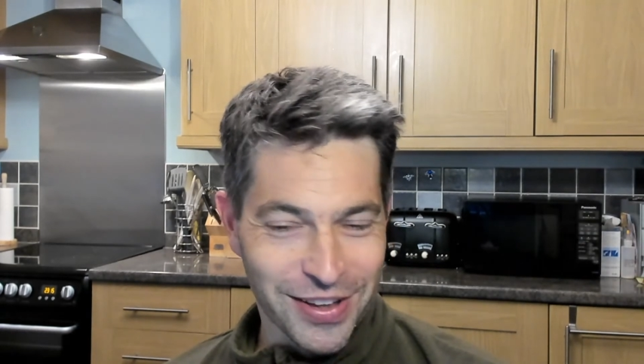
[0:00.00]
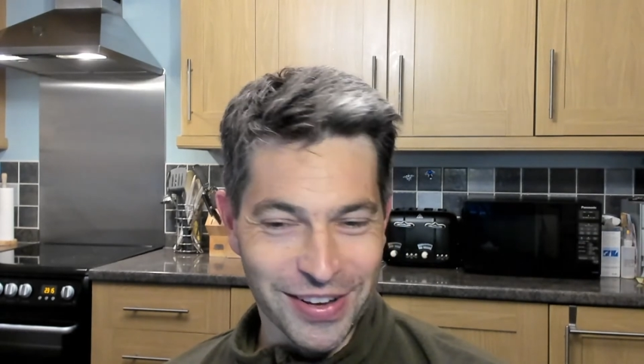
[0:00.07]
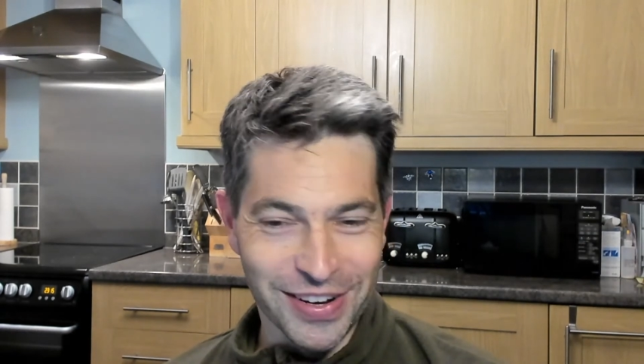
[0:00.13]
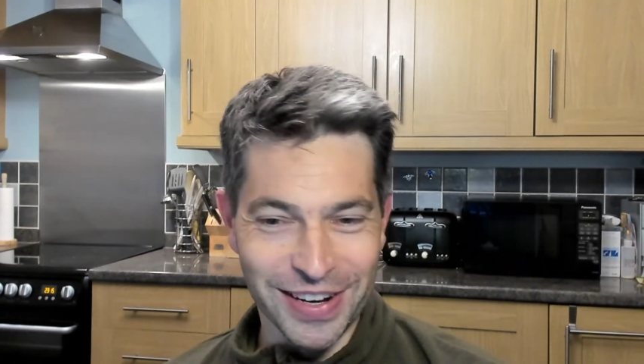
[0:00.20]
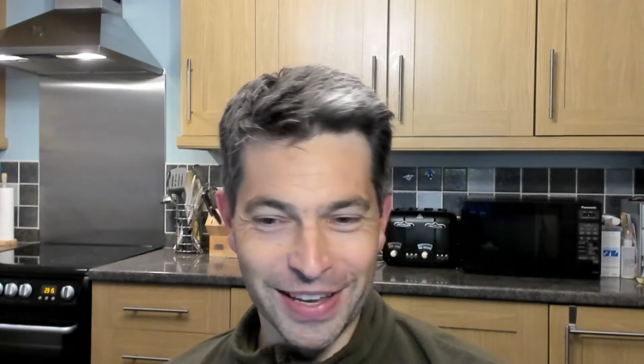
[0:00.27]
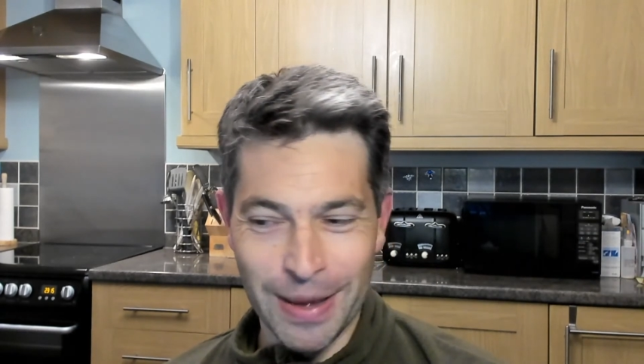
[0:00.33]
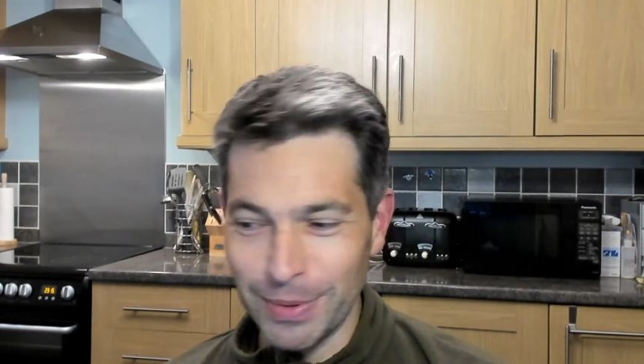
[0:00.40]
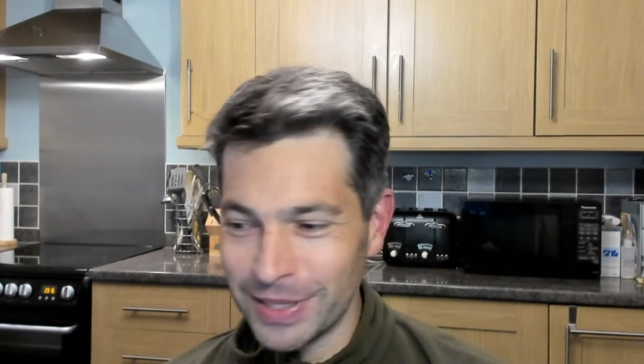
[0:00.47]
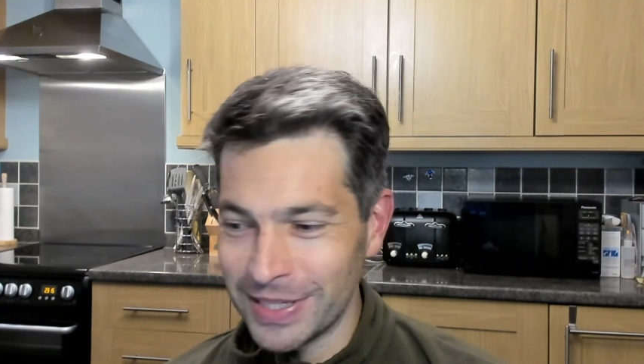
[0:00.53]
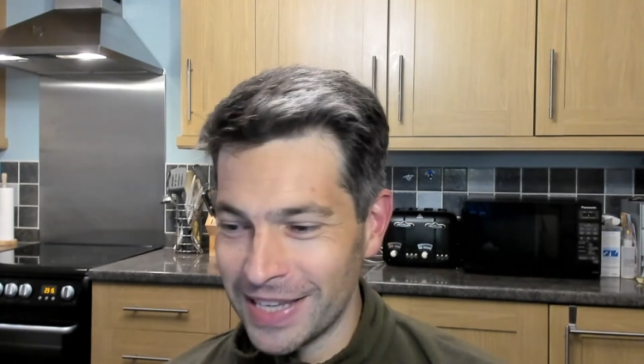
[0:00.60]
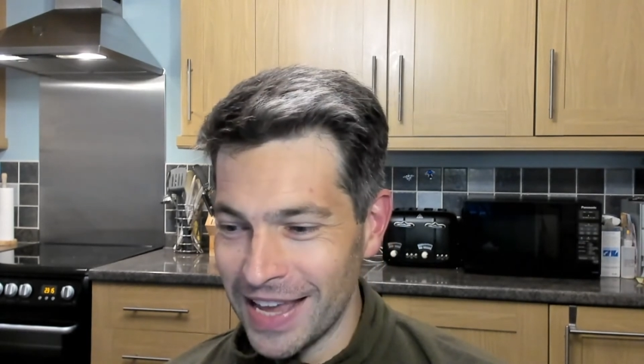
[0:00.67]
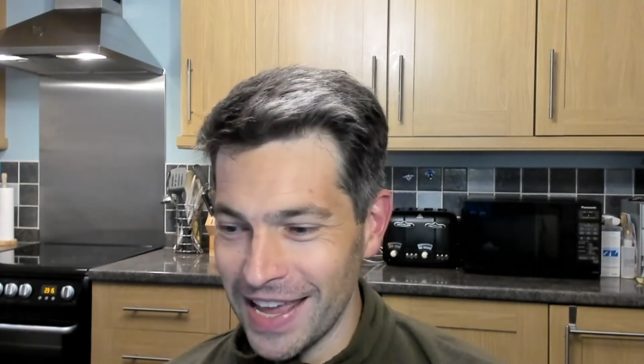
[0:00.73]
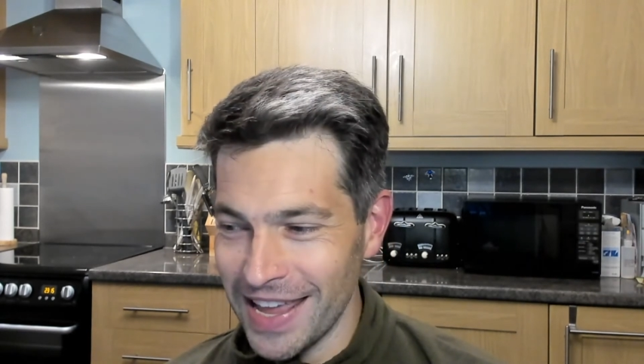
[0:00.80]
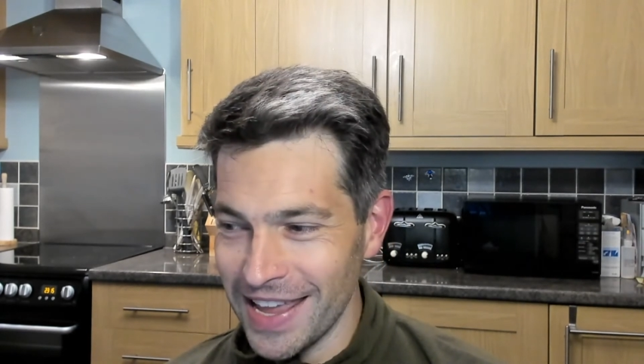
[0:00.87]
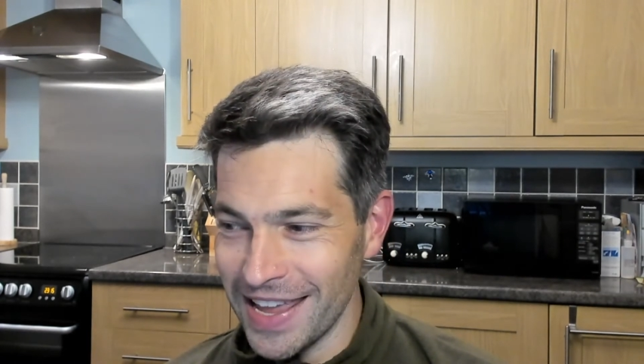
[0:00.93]
got a cup of
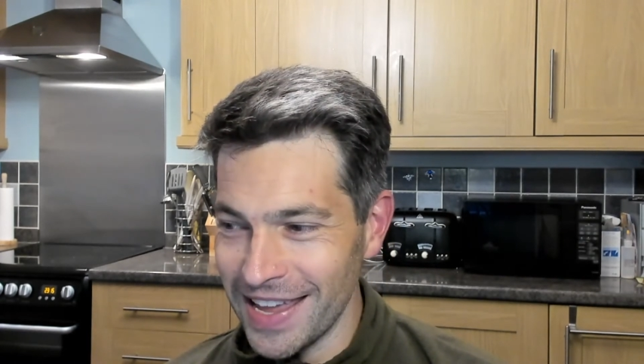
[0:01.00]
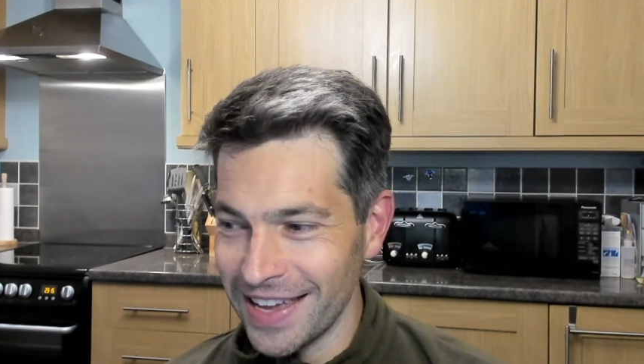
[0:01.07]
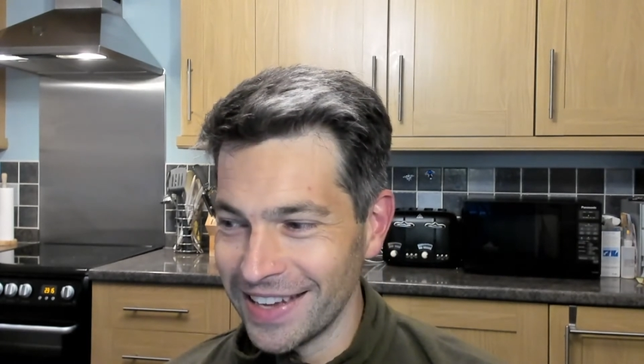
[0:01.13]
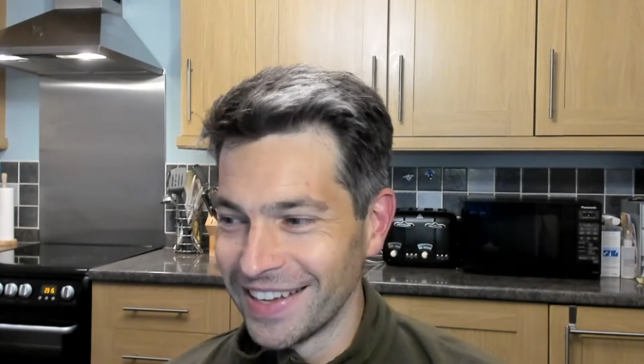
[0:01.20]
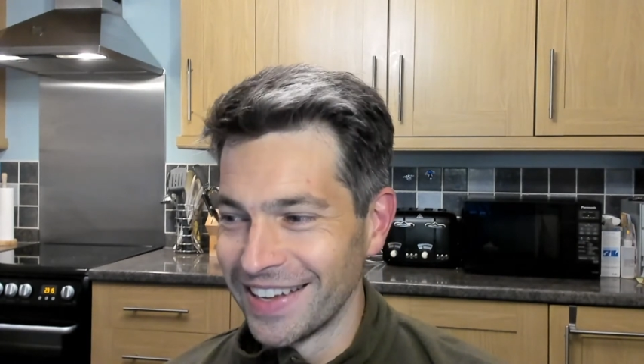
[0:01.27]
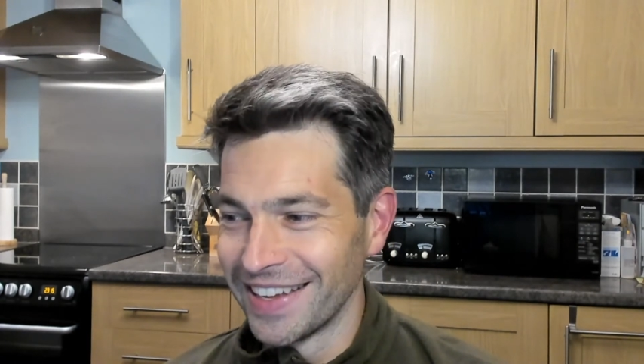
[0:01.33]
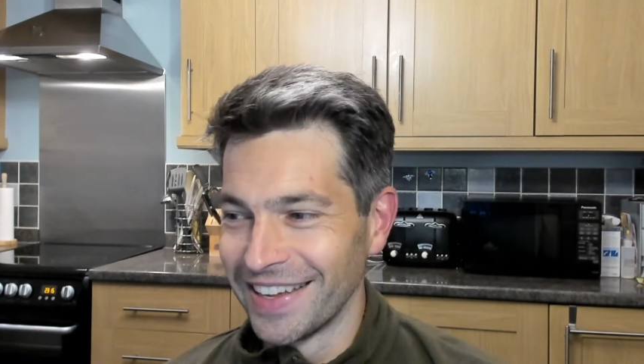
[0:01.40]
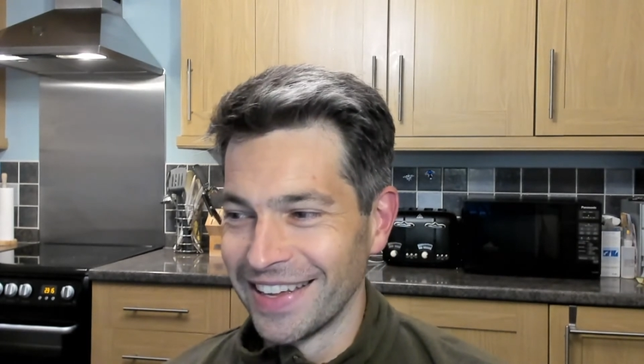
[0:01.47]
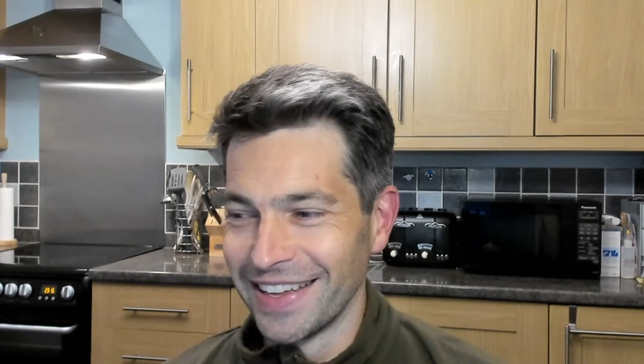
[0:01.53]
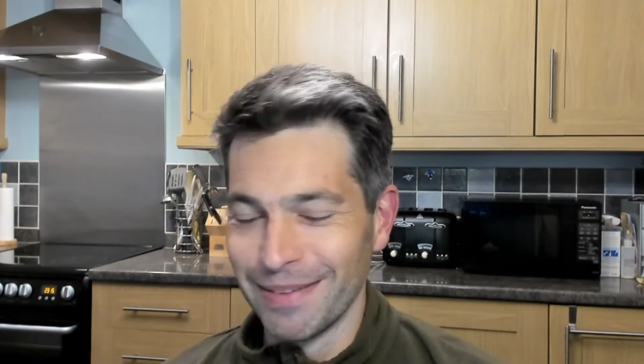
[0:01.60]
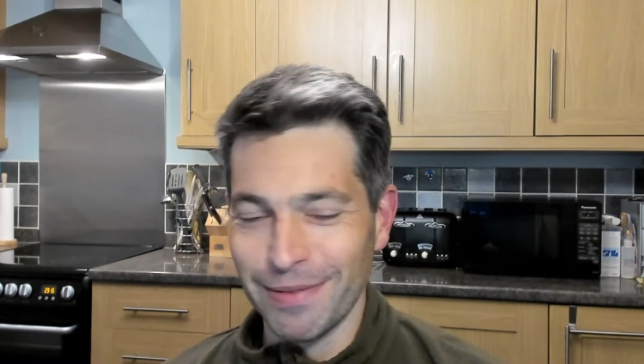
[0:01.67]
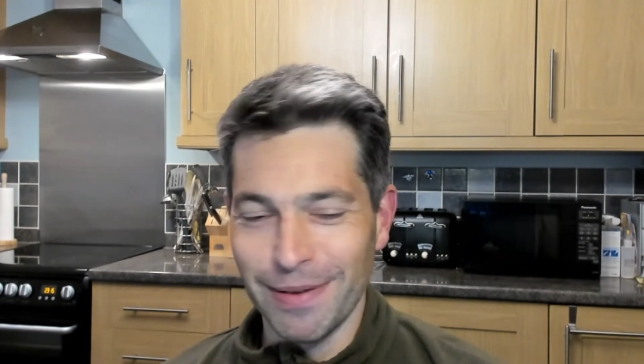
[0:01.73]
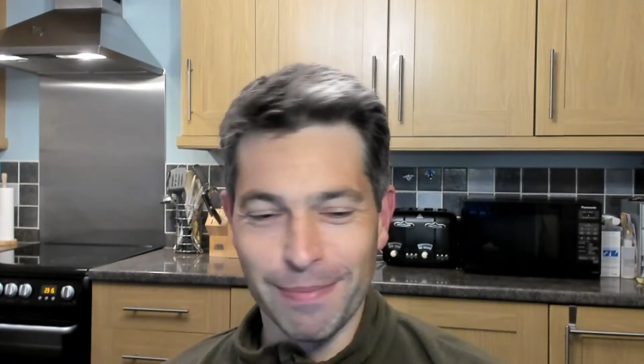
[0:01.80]
tea, a